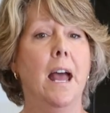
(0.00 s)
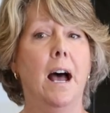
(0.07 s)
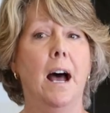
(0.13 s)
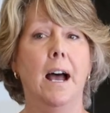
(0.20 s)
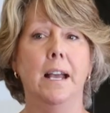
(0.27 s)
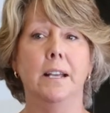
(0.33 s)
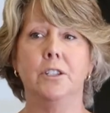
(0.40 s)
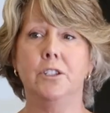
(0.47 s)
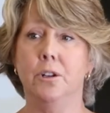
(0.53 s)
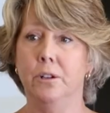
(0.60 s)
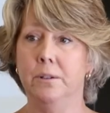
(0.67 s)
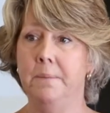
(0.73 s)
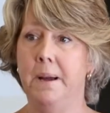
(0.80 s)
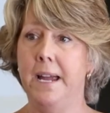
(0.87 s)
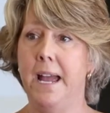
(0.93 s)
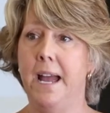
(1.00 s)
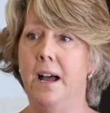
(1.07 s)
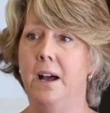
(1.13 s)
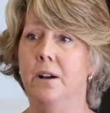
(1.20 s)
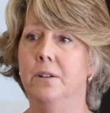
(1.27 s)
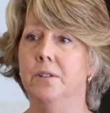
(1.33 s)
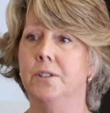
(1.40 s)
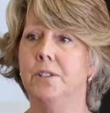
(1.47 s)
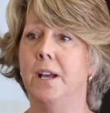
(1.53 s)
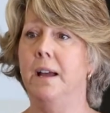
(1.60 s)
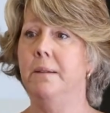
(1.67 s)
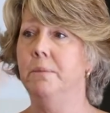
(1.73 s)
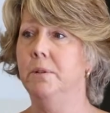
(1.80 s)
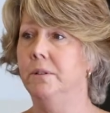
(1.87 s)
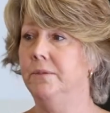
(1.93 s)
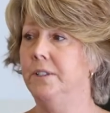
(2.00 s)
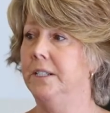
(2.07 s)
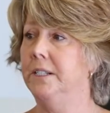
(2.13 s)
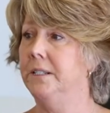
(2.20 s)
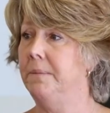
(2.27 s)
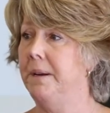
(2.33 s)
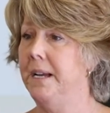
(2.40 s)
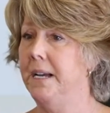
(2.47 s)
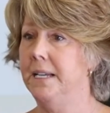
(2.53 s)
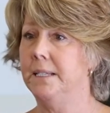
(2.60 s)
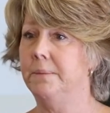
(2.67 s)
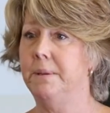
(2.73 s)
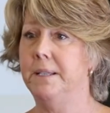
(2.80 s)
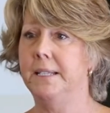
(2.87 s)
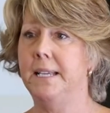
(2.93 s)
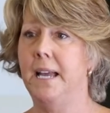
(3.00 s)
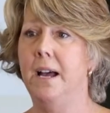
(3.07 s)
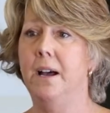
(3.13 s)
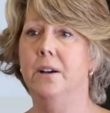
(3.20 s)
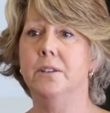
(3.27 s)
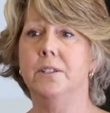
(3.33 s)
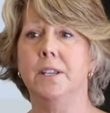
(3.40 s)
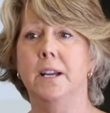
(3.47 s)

I sold my house. I moved into my husband's house.